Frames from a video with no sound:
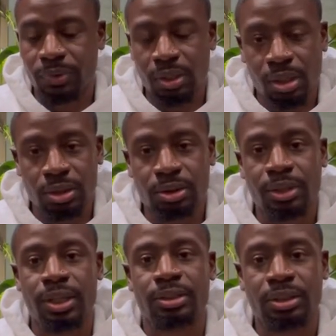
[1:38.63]
yeah, let's go
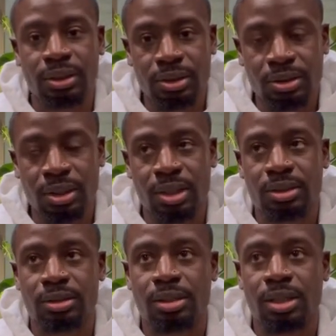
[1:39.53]
ahead and take this nice
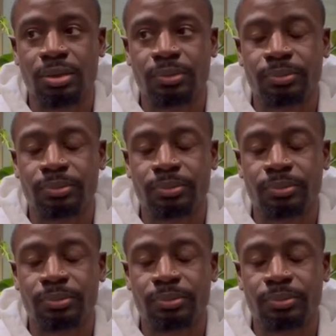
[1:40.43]
and slow.